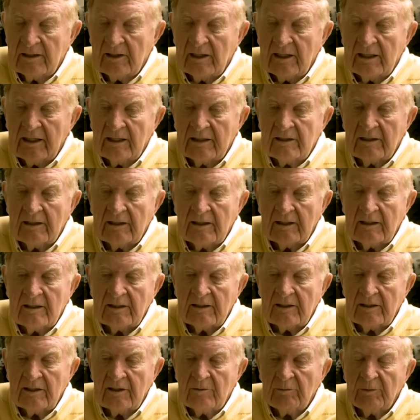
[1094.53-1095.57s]

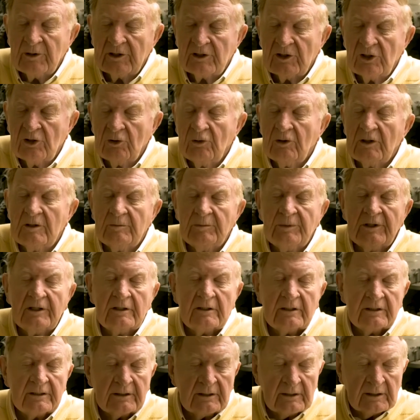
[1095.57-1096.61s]
in the McEwen
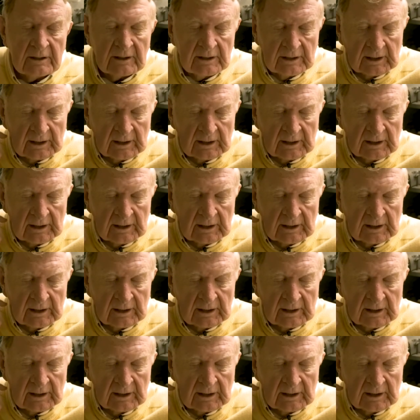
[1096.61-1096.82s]
building